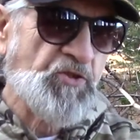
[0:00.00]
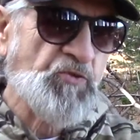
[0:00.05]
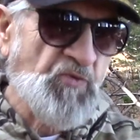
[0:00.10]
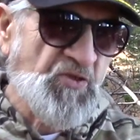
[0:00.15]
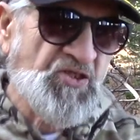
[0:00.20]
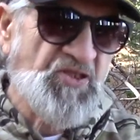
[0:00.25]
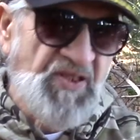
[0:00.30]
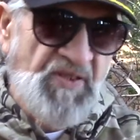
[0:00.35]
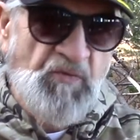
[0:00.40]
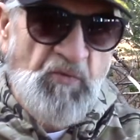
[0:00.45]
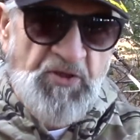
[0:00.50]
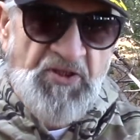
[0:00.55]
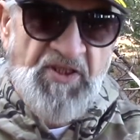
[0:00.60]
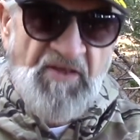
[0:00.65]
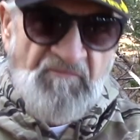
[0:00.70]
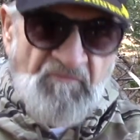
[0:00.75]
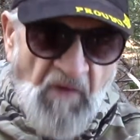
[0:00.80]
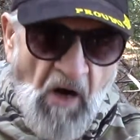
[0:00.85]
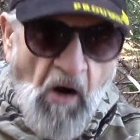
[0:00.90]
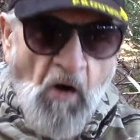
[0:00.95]
was was
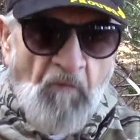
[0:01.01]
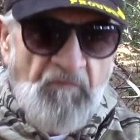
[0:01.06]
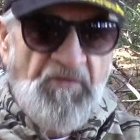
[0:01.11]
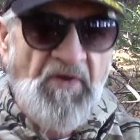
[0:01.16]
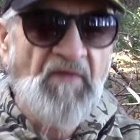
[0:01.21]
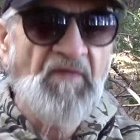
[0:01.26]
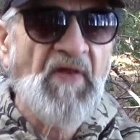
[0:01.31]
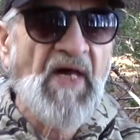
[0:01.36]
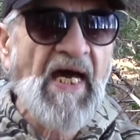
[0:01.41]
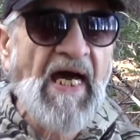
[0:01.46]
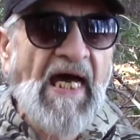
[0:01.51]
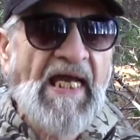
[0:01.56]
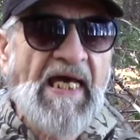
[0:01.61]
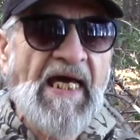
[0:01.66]
involved in that,